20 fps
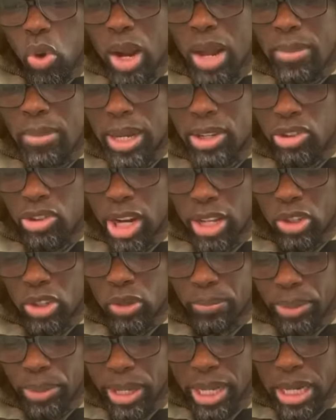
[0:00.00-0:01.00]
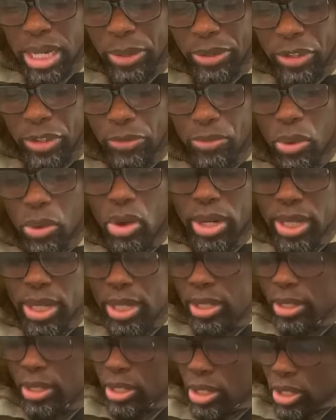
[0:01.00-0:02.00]
what am I trying to bring out this
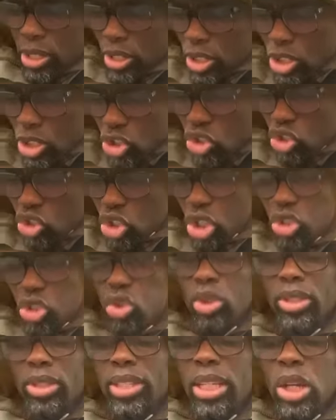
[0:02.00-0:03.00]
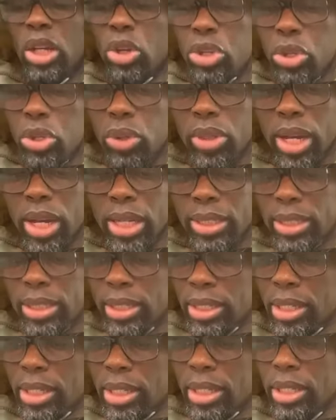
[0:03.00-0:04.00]
morning is just to tell you that
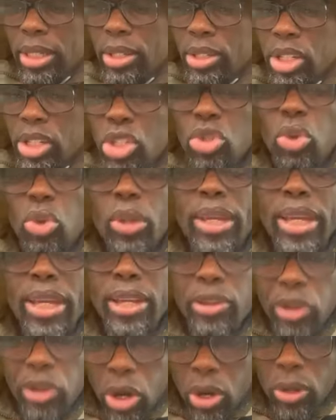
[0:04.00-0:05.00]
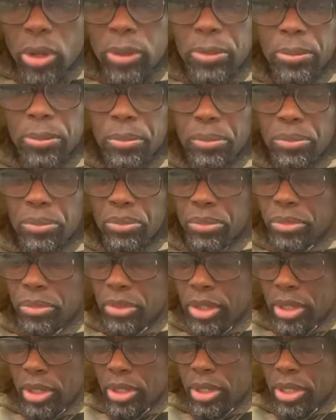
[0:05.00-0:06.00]
ni UK no,
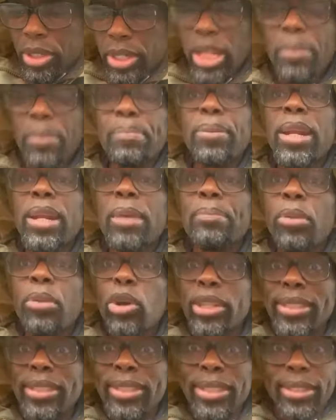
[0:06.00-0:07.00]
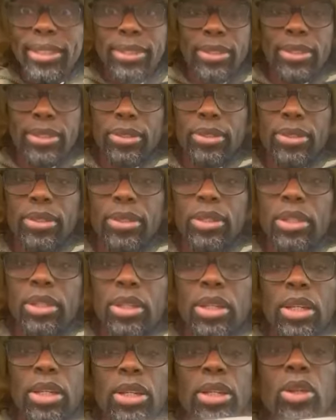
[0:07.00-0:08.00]
they play politics.
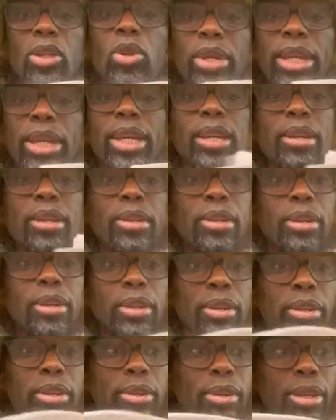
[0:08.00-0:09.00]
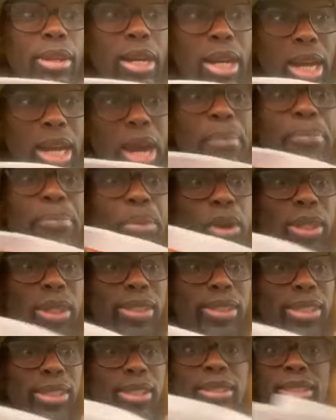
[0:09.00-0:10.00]
Okay? And
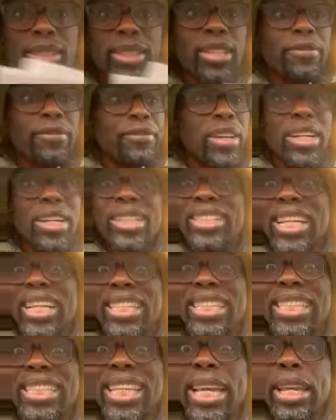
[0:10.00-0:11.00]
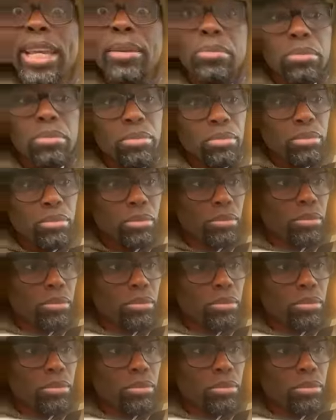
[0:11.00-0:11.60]
politics is a very dirty game.